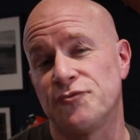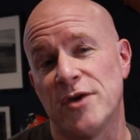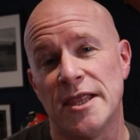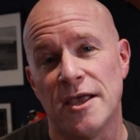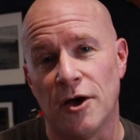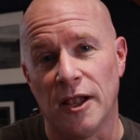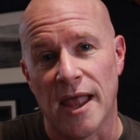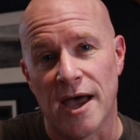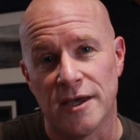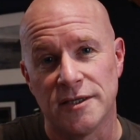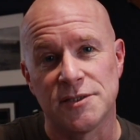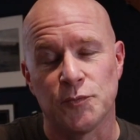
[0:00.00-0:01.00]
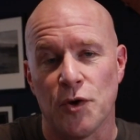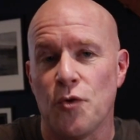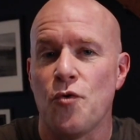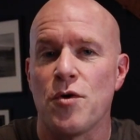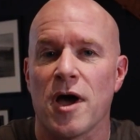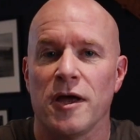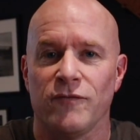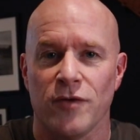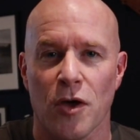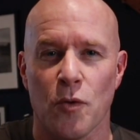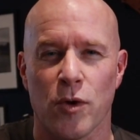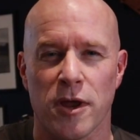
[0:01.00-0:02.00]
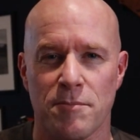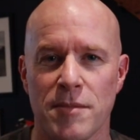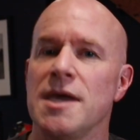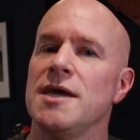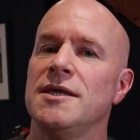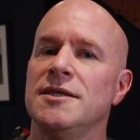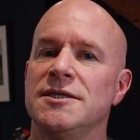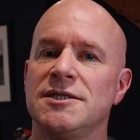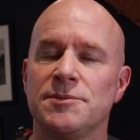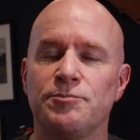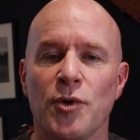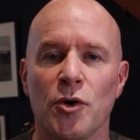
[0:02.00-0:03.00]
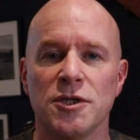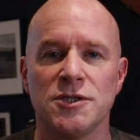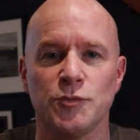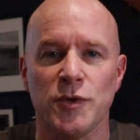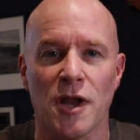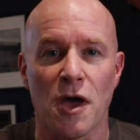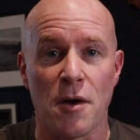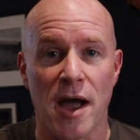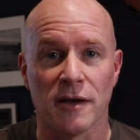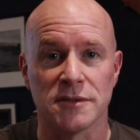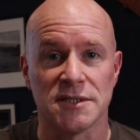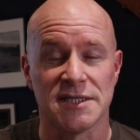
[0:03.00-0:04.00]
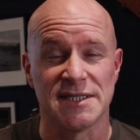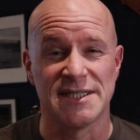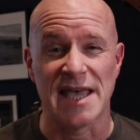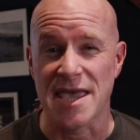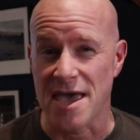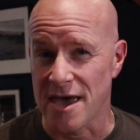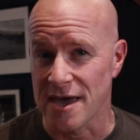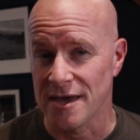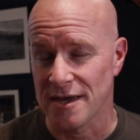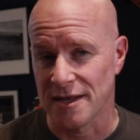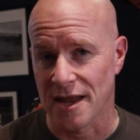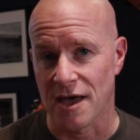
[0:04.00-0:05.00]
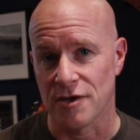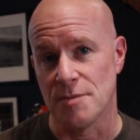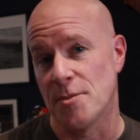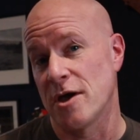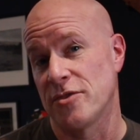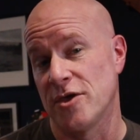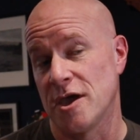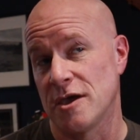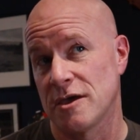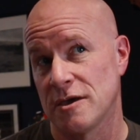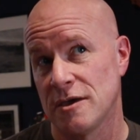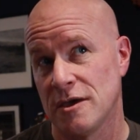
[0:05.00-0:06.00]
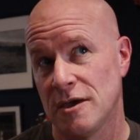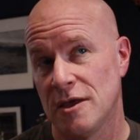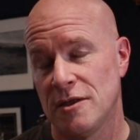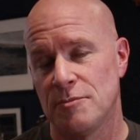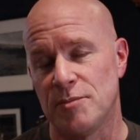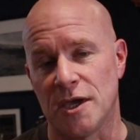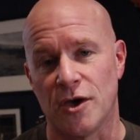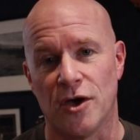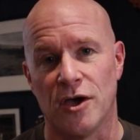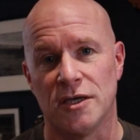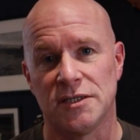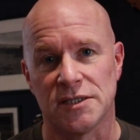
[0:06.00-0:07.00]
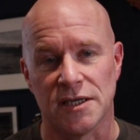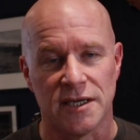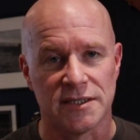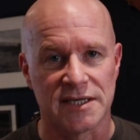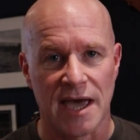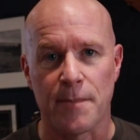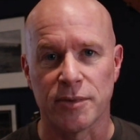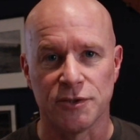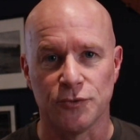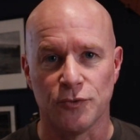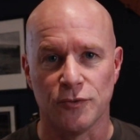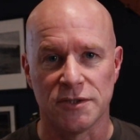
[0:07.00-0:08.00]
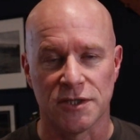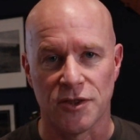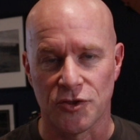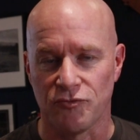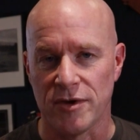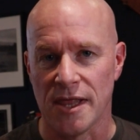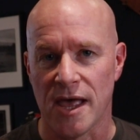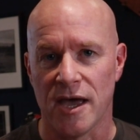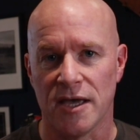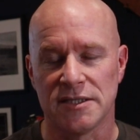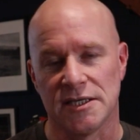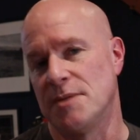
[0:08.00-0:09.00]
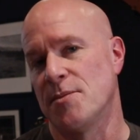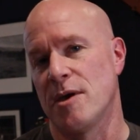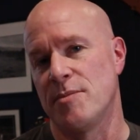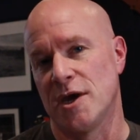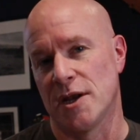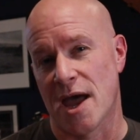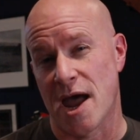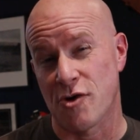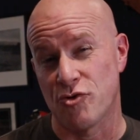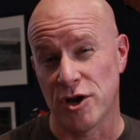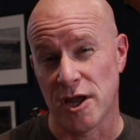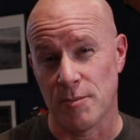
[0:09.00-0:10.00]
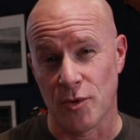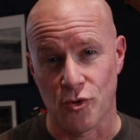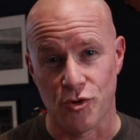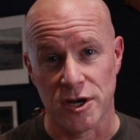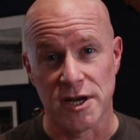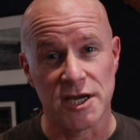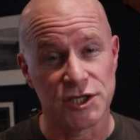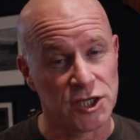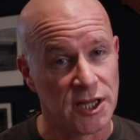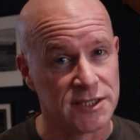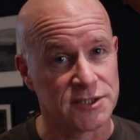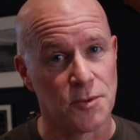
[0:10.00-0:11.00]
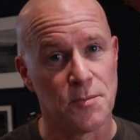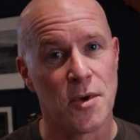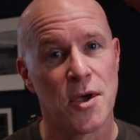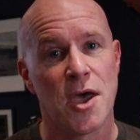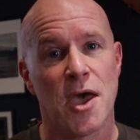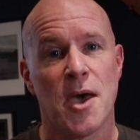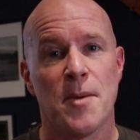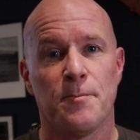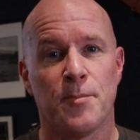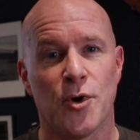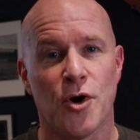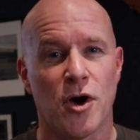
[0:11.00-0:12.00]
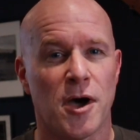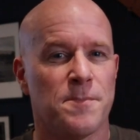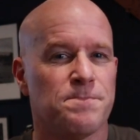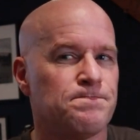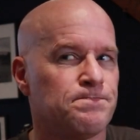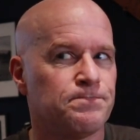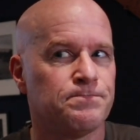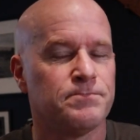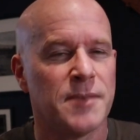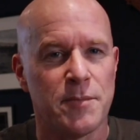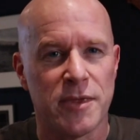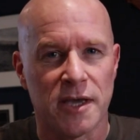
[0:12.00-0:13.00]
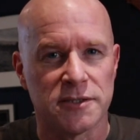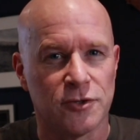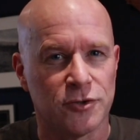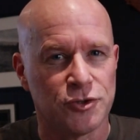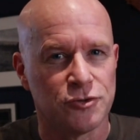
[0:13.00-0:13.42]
three little letters, we all kind of know what it means, but do we know how to say it? Now you might think because it's capitals and three letters and it might be an acronym or initialism, but maybe that's not